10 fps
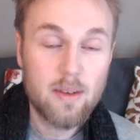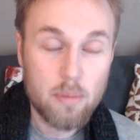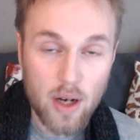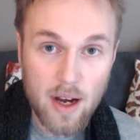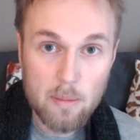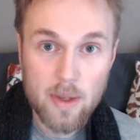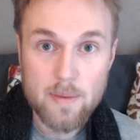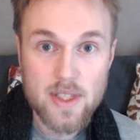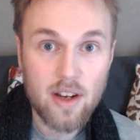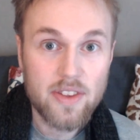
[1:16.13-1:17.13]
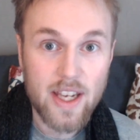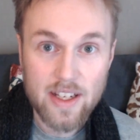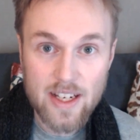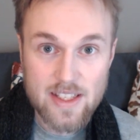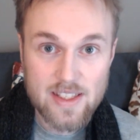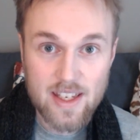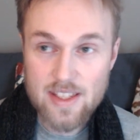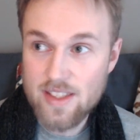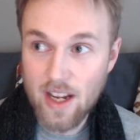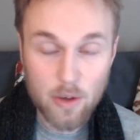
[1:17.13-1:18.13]
problems that
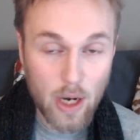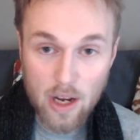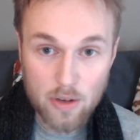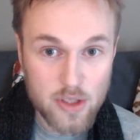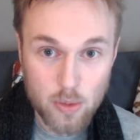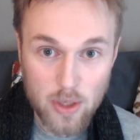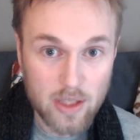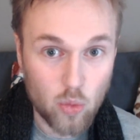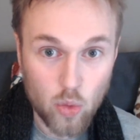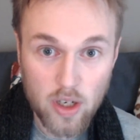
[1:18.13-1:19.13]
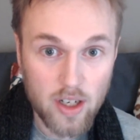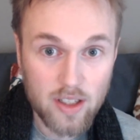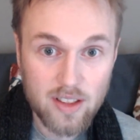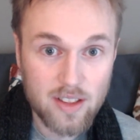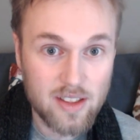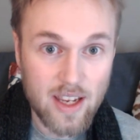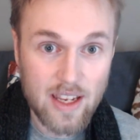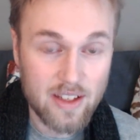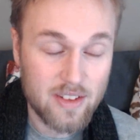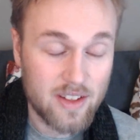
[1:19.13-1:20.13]
exist around you at work
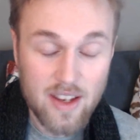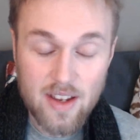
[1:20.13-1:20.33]
and